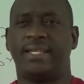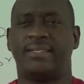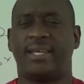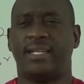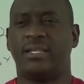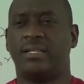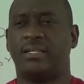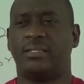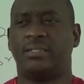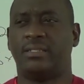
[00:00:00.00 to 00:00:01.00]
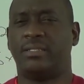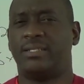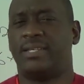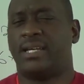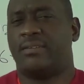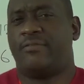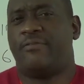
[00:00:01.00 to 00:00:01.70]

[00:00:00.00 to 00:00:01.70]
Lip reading: they start to